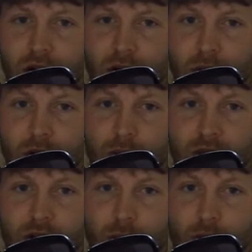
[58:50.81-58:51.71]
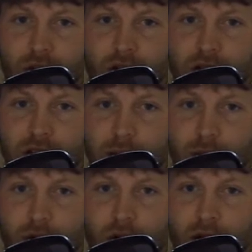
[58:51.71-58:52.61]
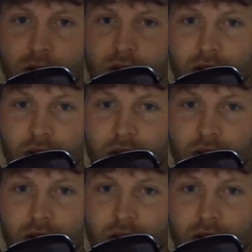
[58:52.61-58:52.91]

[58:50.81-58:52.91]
Comes up, works on the deep cross.